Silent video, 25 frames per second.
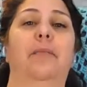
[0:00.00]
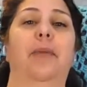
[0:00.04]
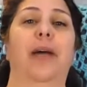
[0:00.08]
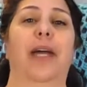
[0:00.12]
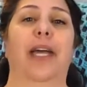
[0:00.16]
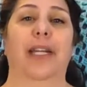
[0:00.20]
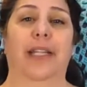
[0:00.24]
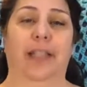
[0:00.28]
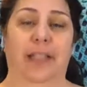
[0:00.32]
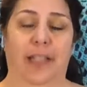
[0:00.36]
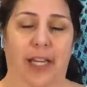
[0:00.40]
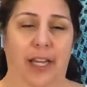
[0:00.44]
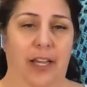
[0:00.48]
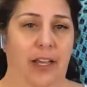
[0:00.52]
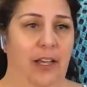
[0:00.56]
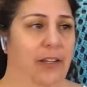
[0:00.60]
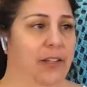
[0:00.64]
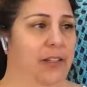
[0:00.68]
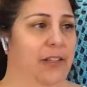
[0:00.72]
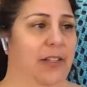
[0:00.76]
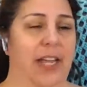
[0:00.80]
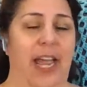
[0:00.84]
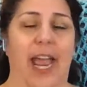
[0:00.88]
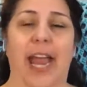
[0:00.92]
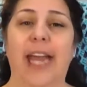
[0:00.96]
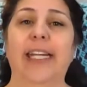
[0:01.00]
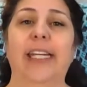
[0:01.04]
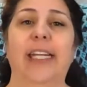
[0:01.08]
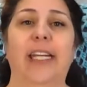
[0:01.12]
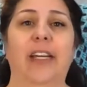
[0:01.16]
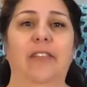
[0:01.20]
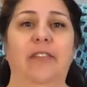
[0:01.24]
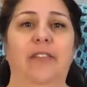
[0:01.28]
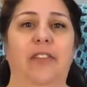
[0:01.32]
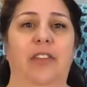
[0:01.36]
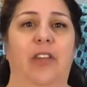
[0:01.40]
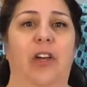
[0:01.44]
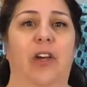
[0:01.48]
But in any
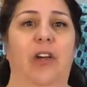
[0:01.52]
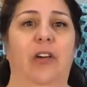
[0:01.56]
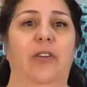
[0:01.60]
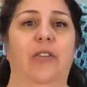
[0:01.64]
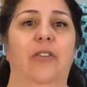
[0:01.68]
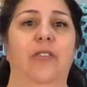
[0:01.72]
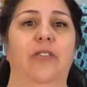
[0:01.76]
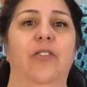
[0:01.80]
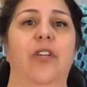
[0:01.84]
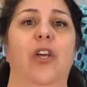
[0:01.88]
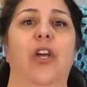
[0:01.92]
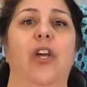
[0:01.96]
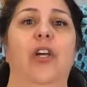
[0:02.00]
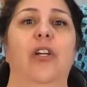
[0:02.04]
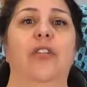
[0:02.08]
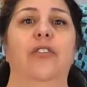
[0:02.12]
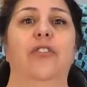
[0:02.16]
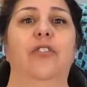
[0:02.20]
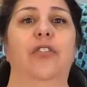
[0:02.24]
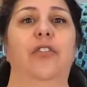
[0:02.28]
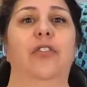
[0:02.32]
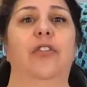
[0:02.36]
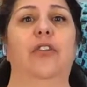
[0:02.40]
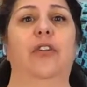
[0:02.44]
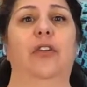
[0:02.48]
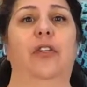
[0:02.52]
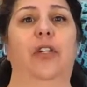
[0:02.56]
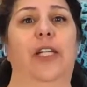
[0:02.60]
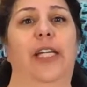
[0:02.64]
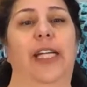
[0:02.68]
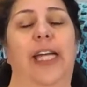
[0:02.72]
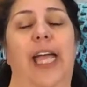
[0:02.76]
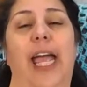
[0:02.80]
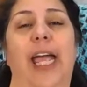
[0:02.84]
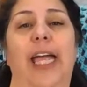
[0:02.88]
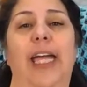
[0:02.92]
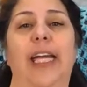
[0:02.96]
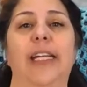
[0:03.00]
of those to
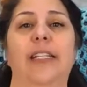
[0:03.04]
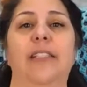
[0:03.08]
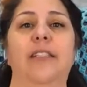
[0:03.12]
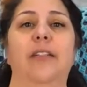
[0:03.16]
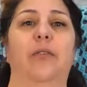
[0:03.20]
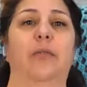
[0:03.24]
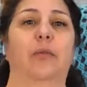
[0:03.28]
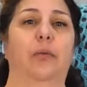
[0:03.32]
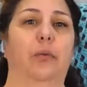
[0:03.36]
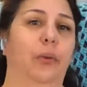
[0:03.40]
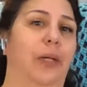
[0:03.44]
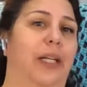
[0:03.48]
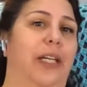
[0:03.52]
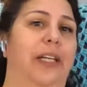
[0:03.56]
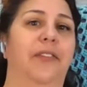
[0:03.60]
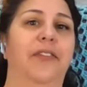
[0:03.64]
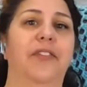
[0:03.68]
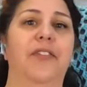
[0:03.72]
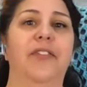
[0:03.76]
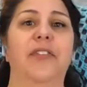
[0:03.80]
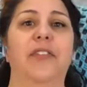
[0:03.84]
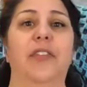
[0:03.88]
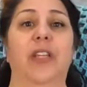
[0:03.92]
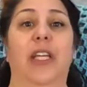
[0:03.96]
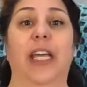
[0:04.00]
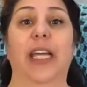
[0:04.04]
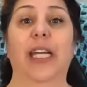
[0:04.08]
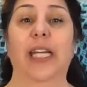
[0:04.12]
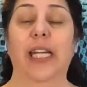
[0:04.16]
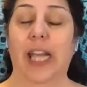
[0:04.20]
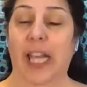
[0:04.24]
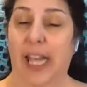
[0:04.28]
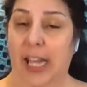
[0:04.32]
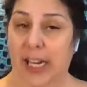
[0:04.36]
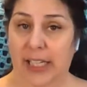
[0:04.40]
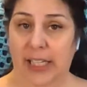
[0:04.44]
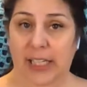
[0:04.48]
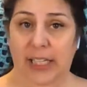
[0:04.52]
create reefs in
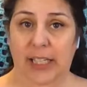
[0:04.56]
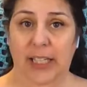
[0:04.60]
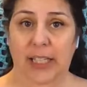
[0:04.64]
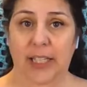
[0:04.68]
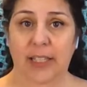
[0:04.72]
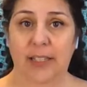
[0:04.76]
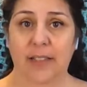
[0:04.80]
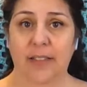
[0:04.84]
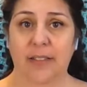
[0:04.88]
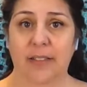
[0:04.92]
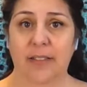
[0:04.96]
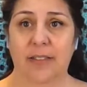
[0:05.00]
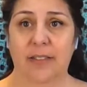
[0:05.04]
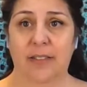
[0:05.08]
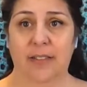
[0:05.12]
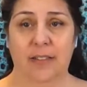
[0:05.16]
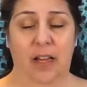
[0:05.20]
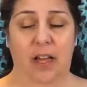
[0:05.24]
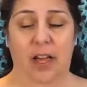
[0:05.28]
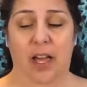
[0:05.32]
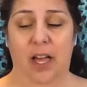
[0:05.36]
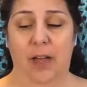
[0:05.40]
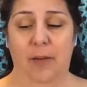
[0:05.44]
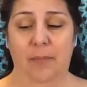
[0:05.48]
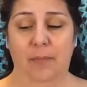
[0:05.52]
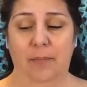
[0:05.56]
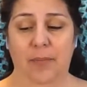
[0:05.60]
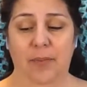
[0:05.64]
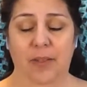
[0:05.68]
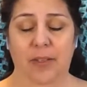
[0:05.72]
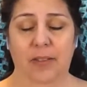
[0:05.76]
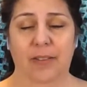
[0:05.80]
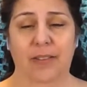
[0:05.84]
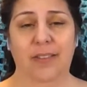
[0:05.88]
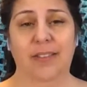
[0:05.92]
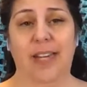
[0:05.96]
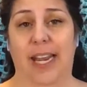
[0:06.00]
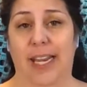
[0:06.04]
any
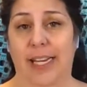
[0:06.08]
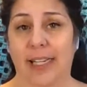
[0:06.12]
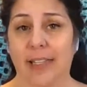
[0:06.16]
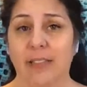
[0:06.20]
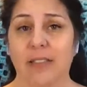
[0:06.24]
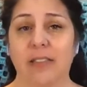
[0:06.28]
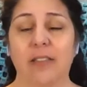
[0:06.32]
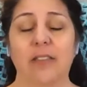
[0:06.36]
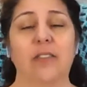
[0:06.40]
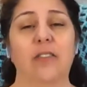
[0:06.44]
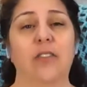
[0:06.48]
state.